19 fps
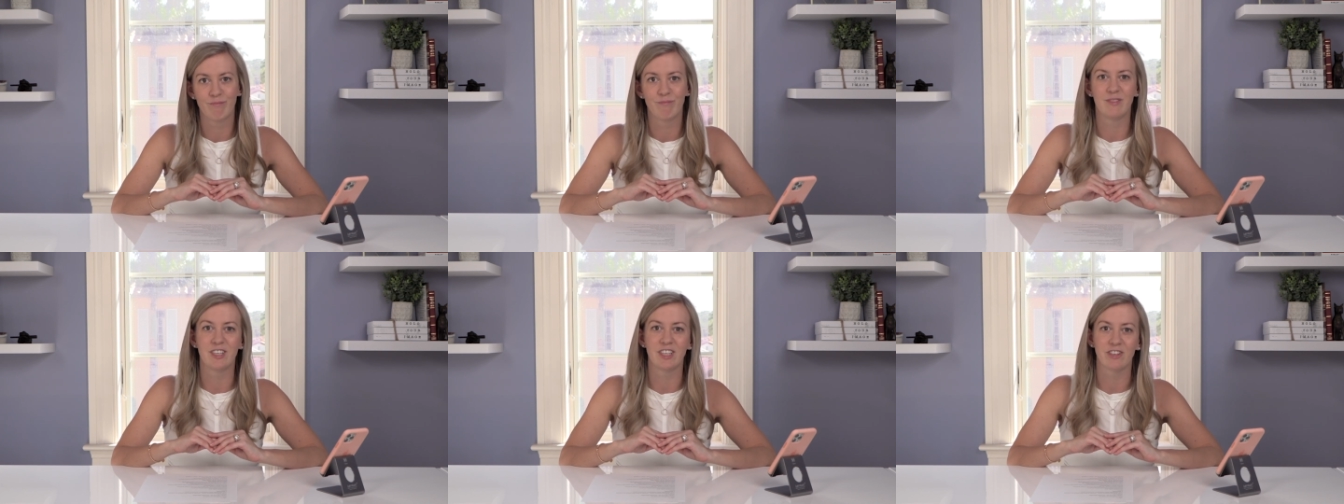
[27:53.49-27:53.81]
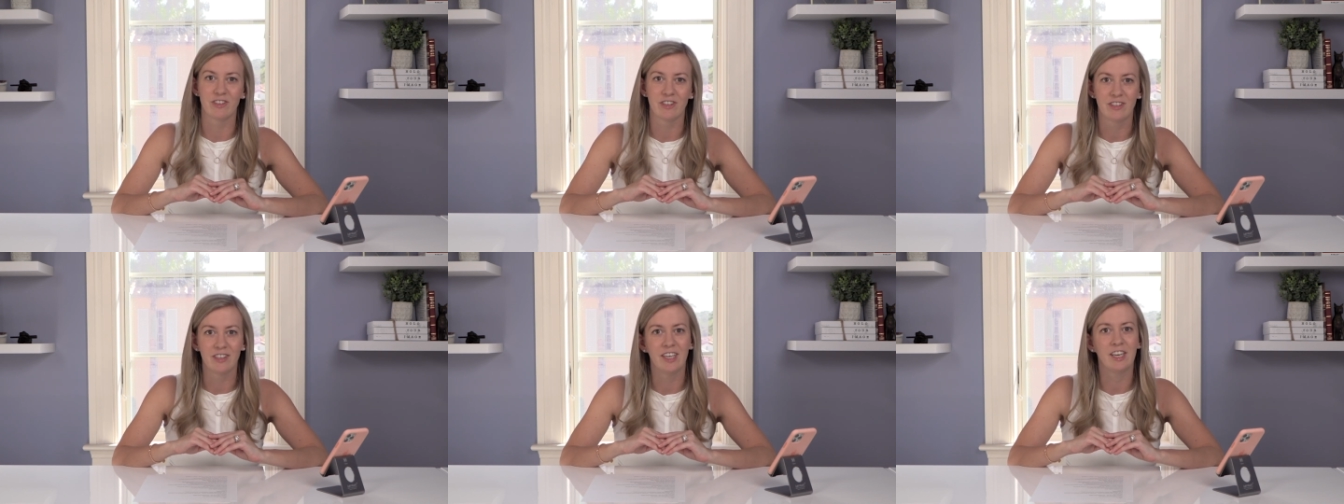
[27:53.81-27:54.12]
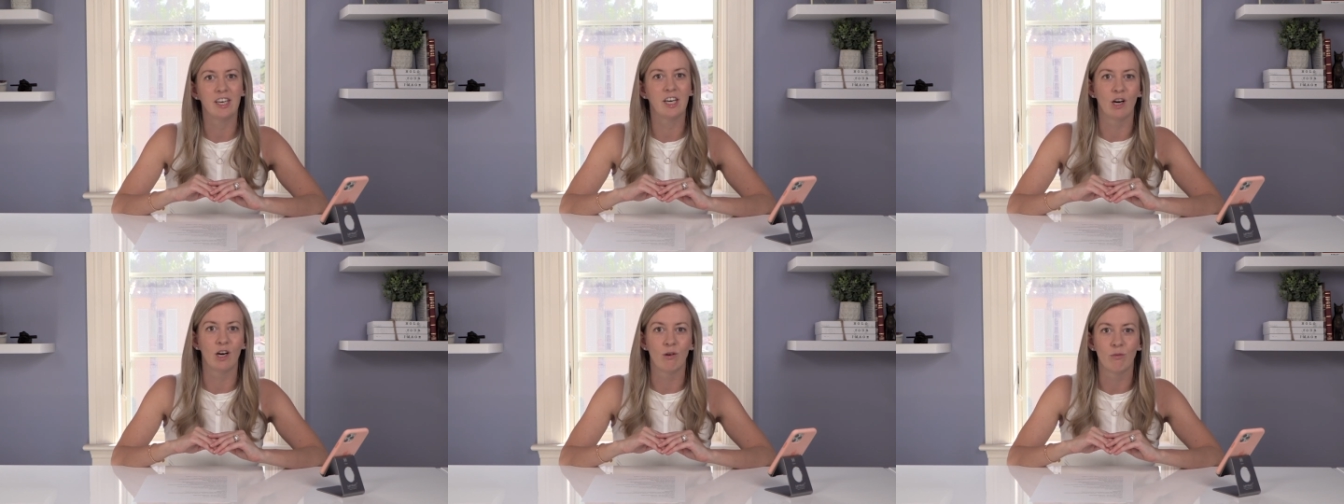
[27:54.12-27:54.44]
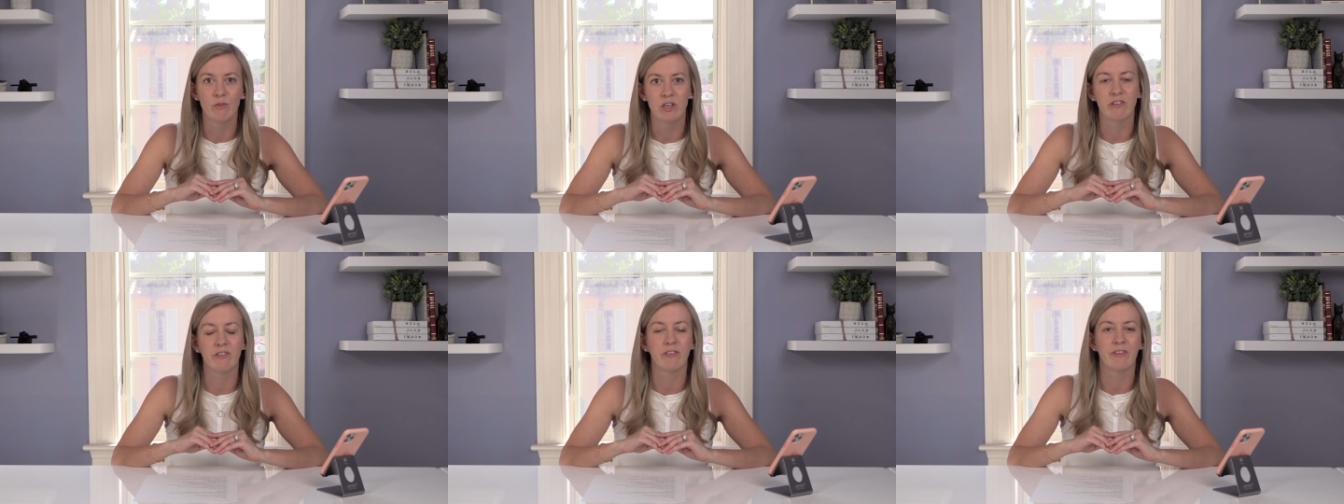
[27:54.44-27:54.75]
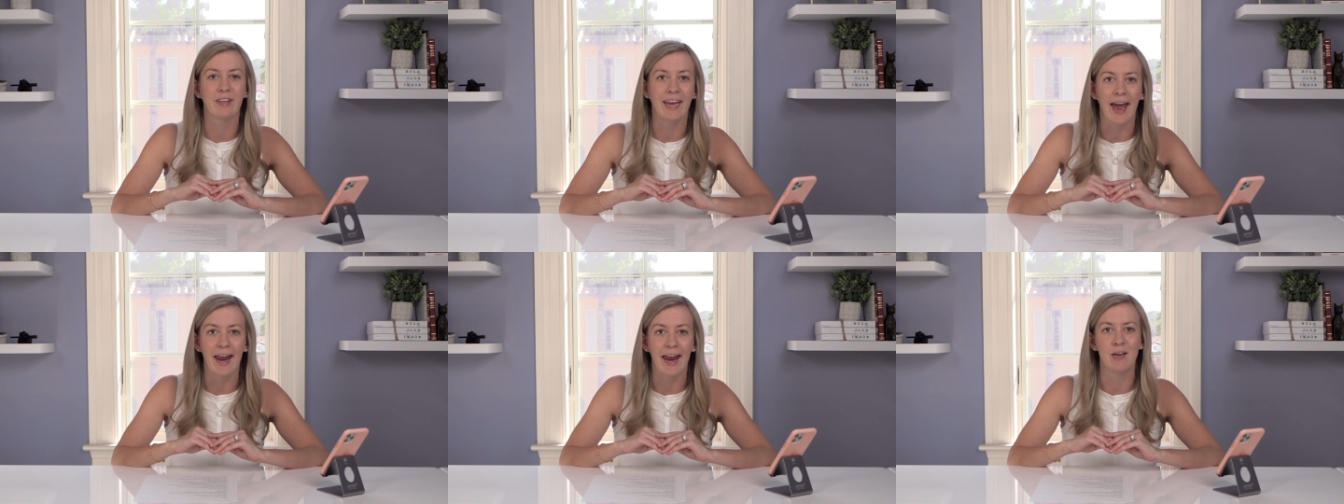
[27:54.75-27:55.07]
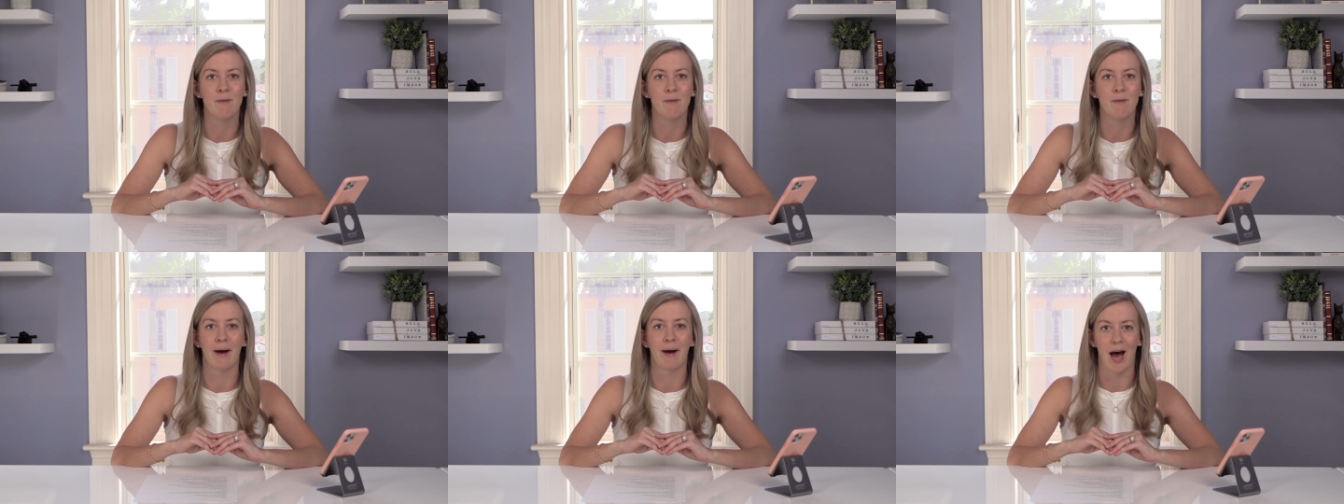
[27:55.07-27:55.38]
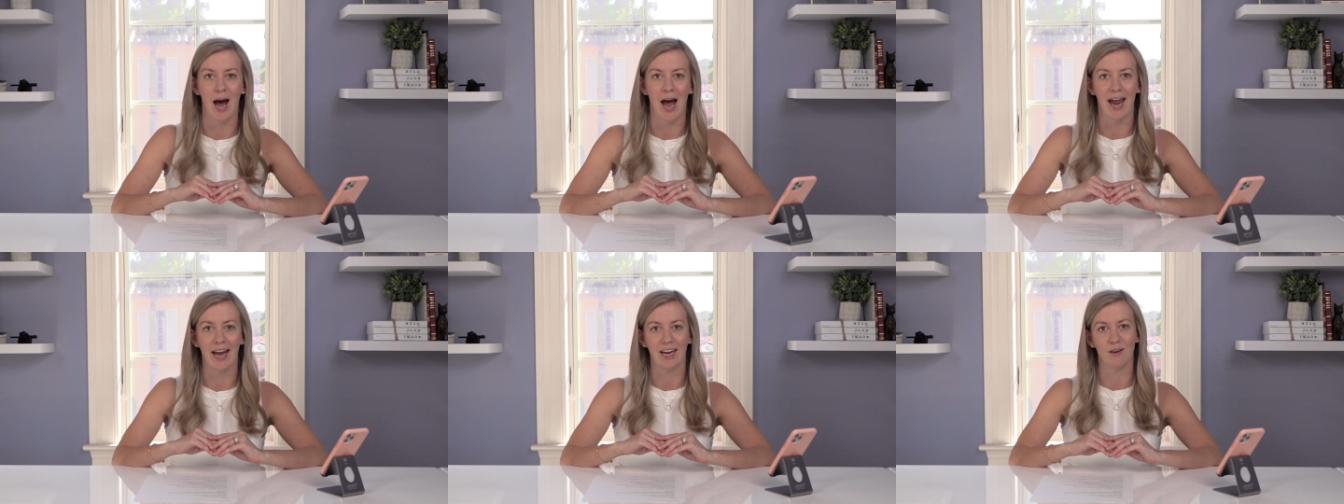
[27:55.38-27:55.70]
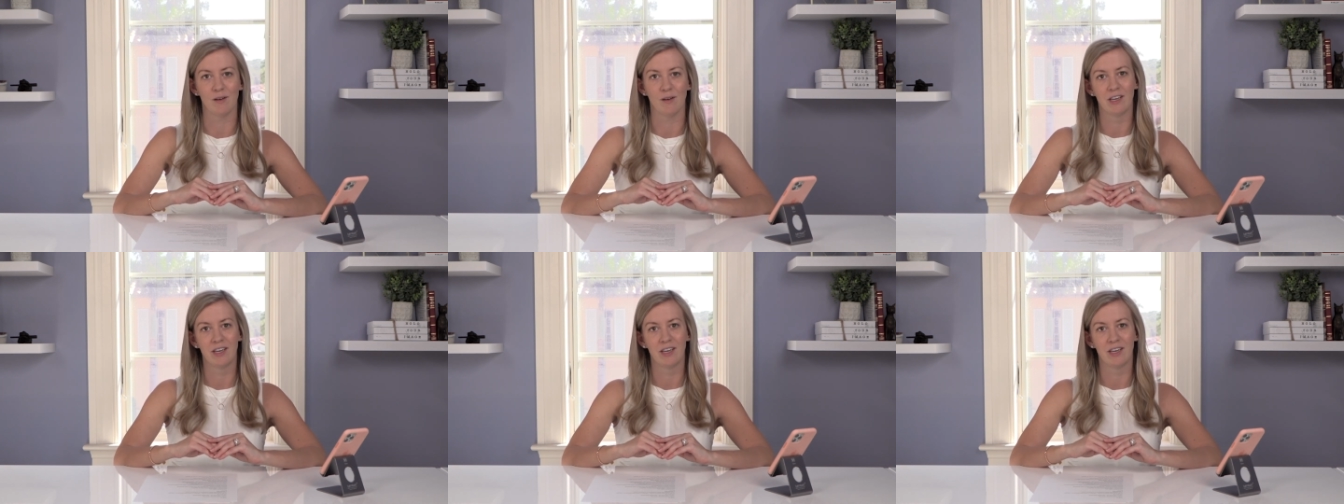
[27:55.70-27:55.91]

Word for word: just, you know, just getting by.